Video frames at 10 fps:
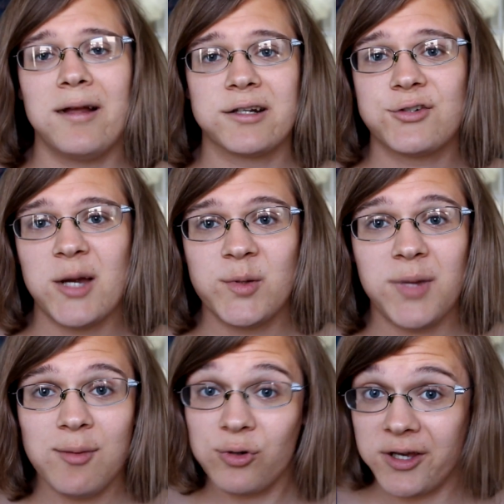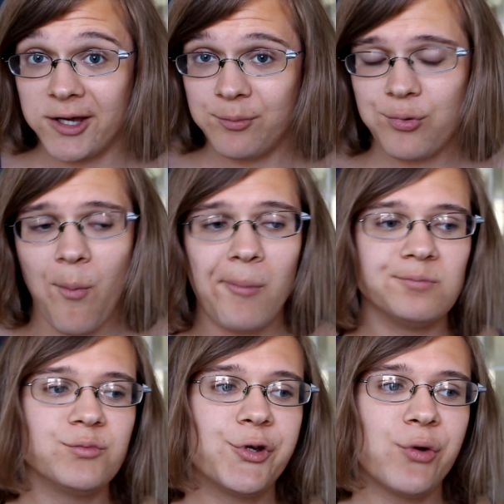at a crappy Bible camp
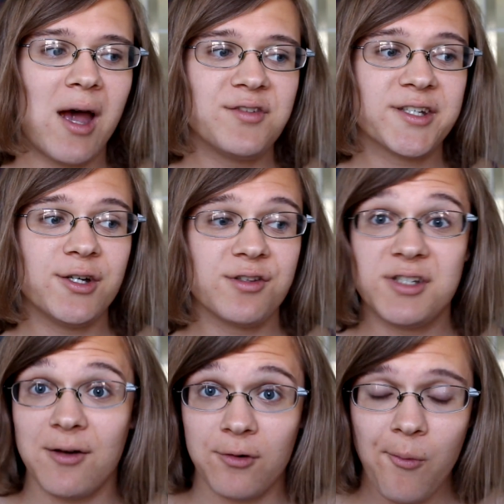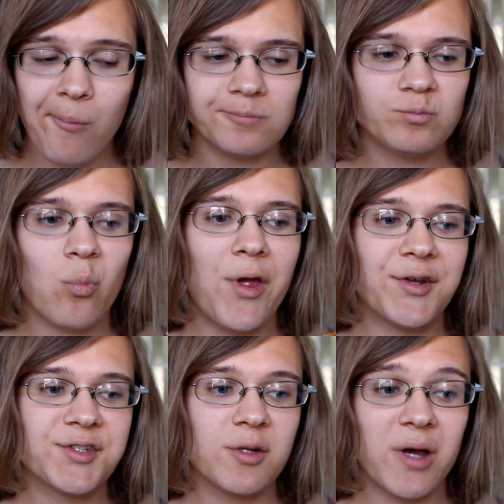who have to kill the devil.
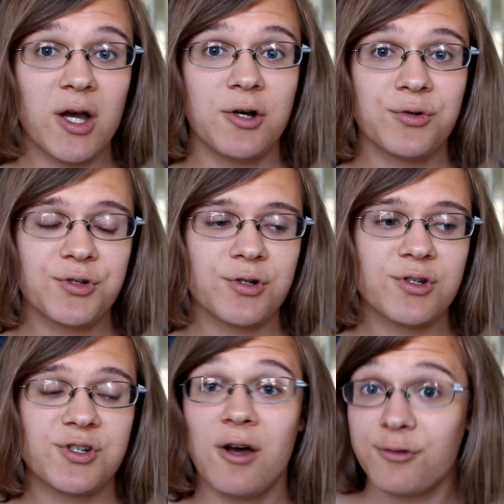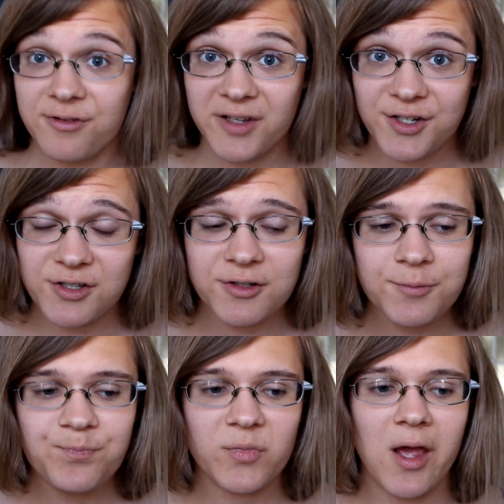It's about genre
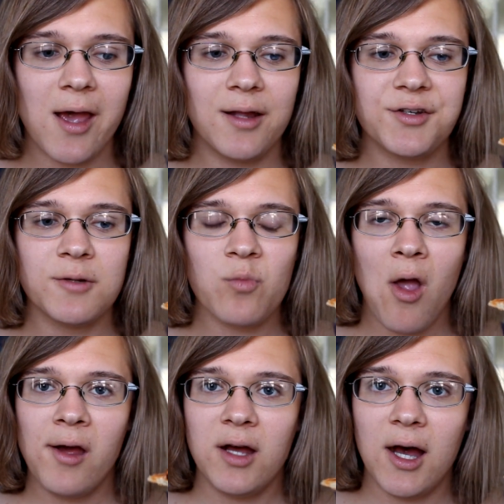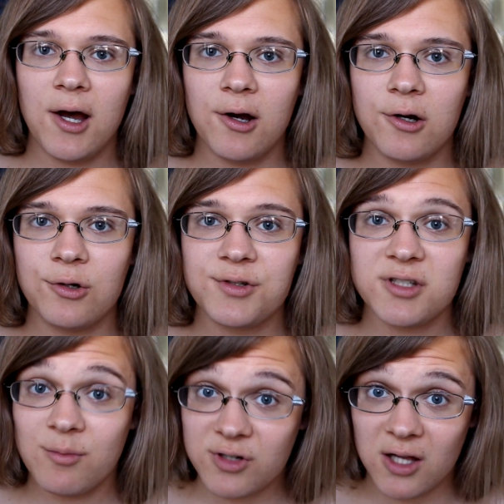fiction and how
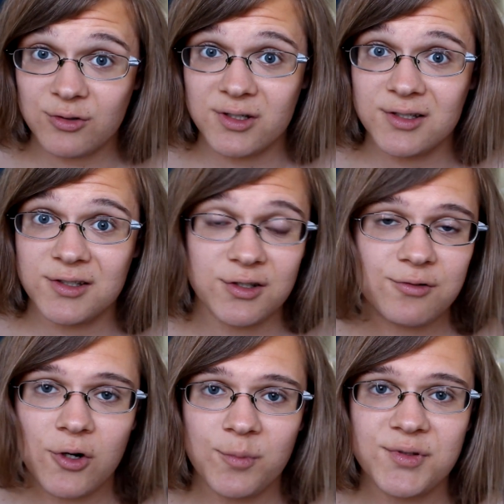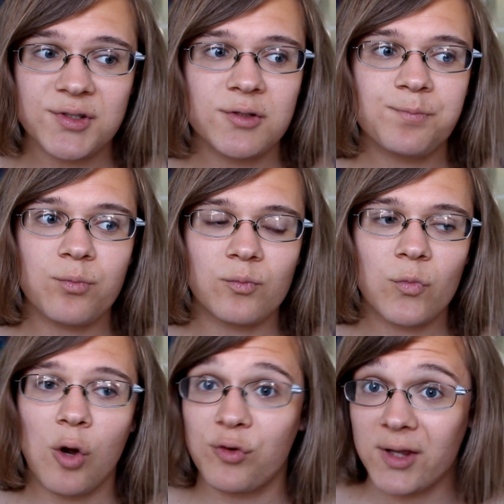subgenres and tropes
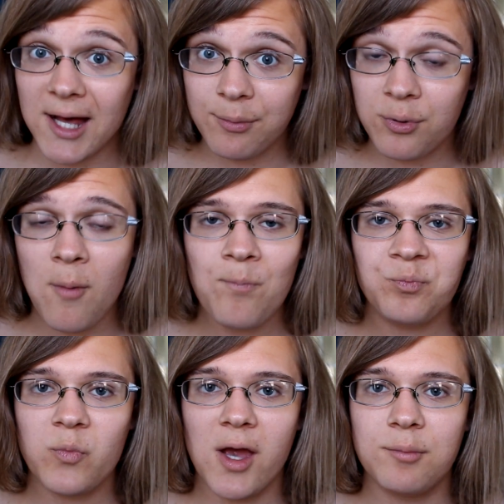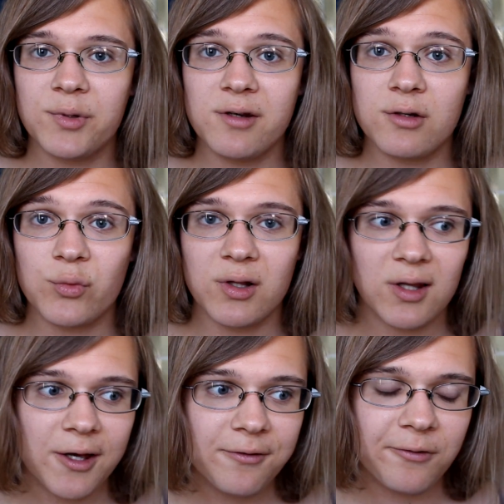overlap and bleed into real
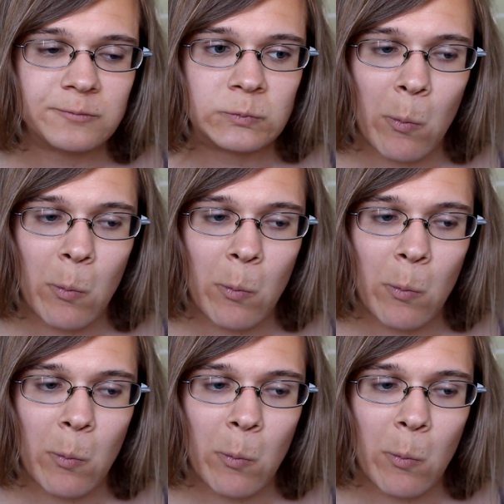life.